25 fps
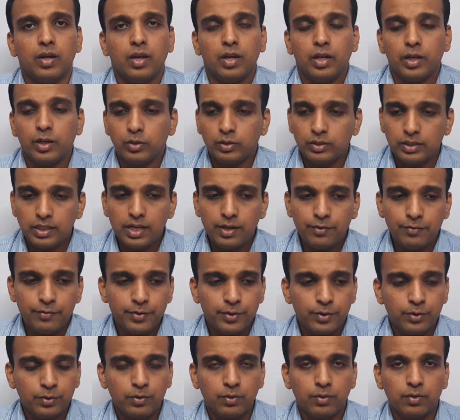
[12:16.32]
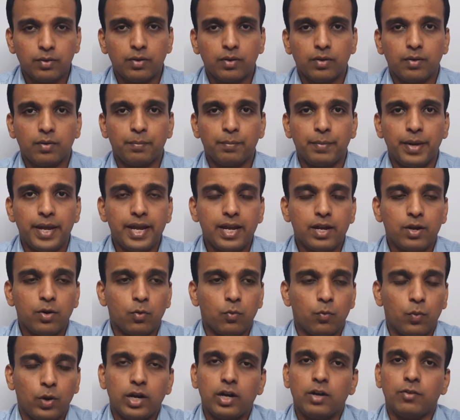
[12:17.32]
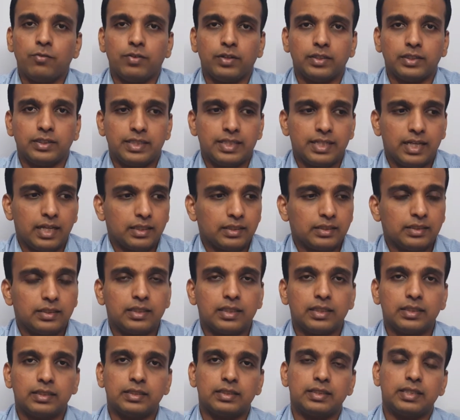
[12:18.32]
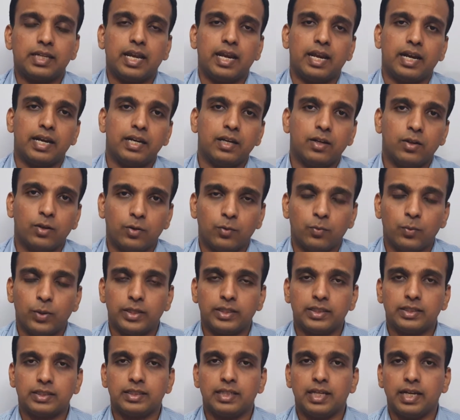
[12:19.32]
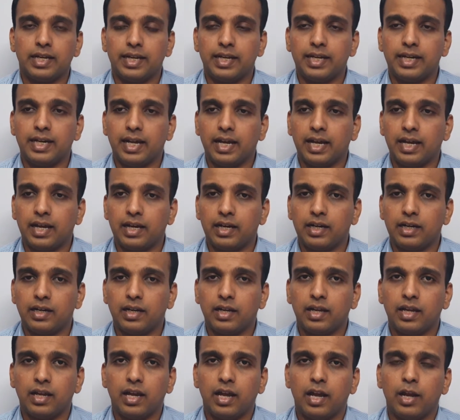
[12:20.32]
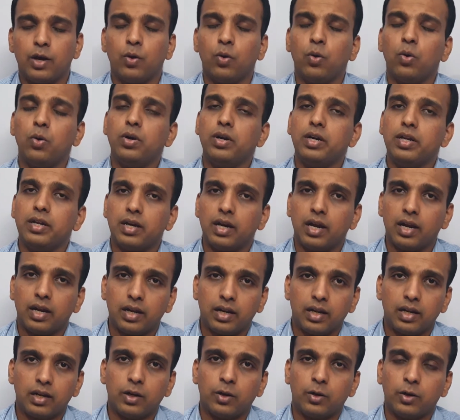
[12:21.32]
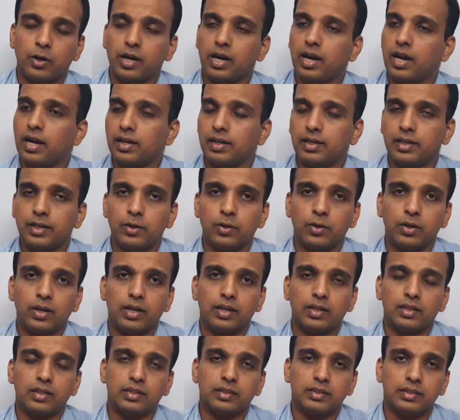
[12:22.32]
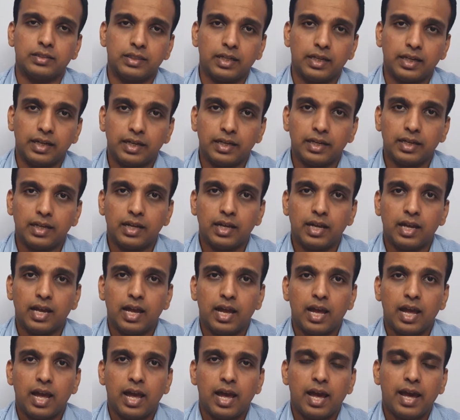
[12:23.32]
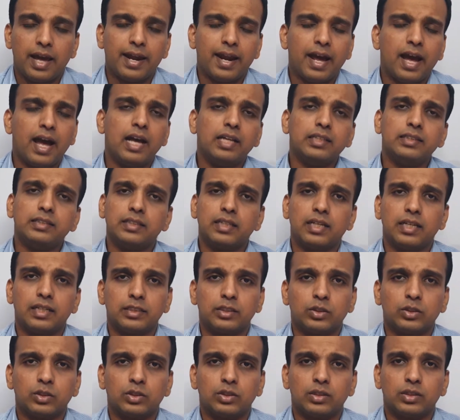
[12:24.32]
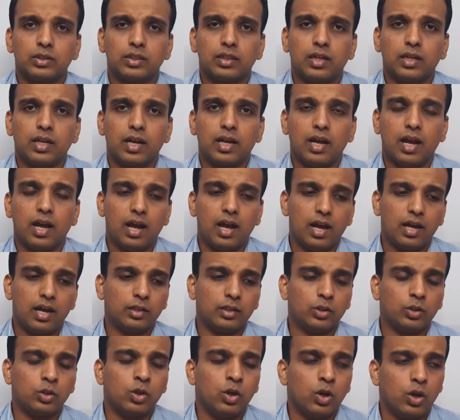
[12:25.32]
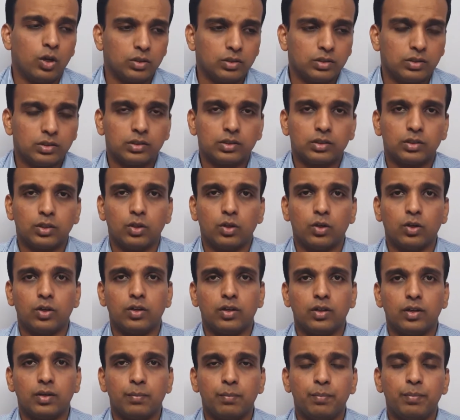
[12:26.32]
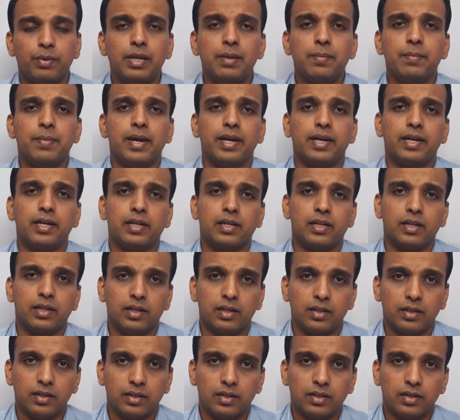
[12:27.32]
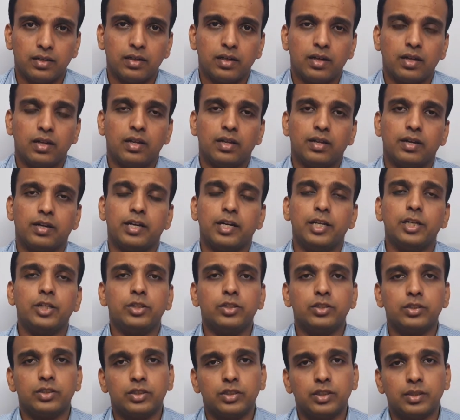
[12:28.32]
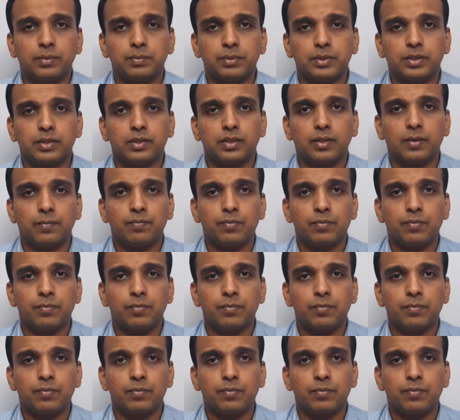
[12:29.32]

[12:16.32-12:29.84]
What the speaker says: You see, if you make one of us youngsters stand on one side and an older uncle or an auntie on another side and ask us our thoughts on premarital relationships,